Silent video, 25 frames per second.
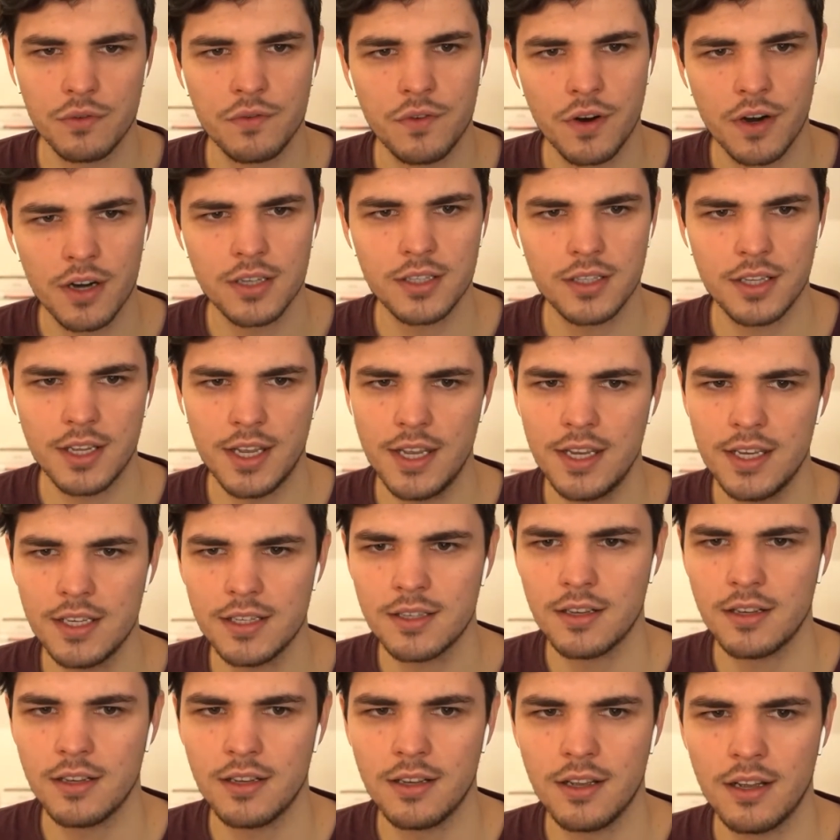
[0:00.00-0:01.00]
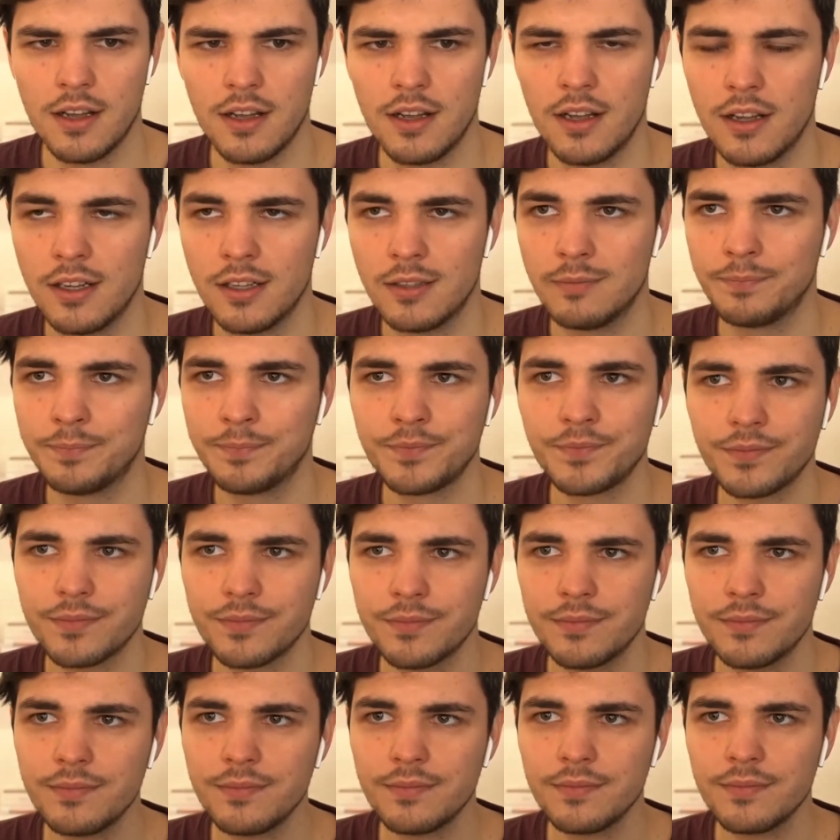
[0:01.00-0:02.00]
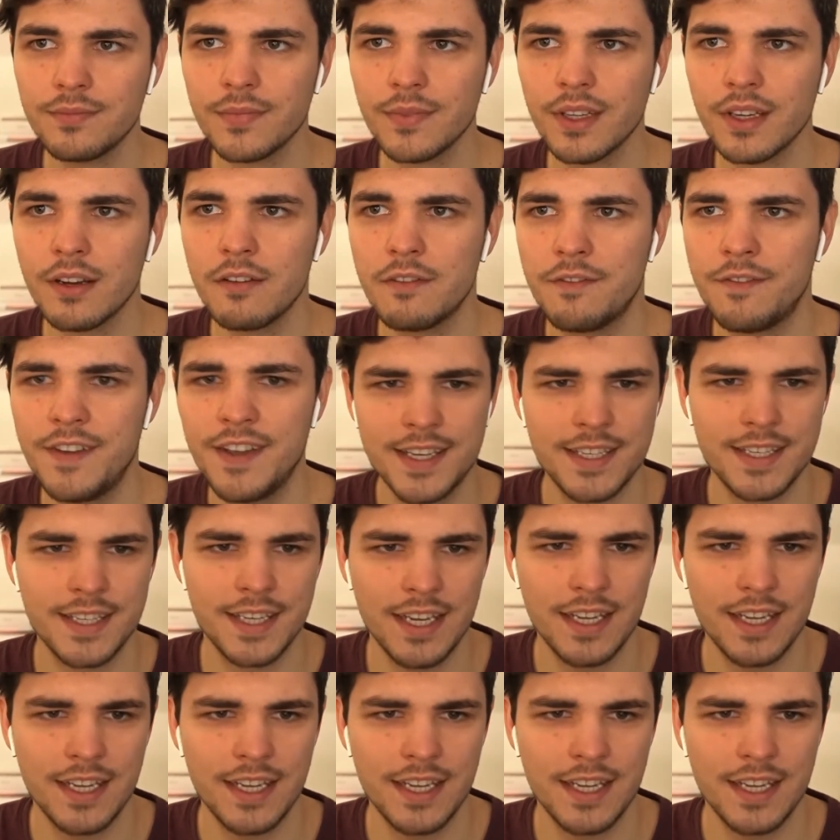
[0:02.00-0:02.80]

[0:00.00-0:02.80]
First is fix